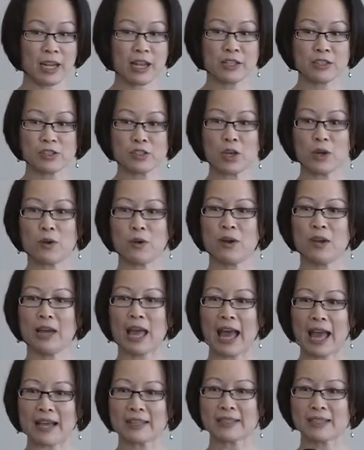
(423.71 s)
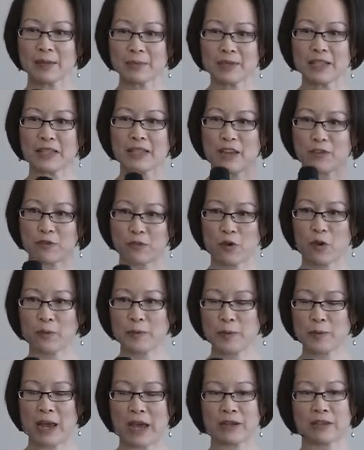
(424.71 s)
So as something that forms
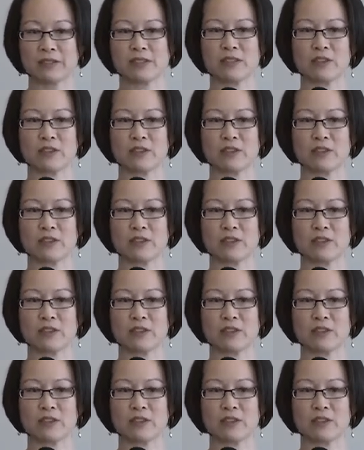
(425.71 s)
patterns,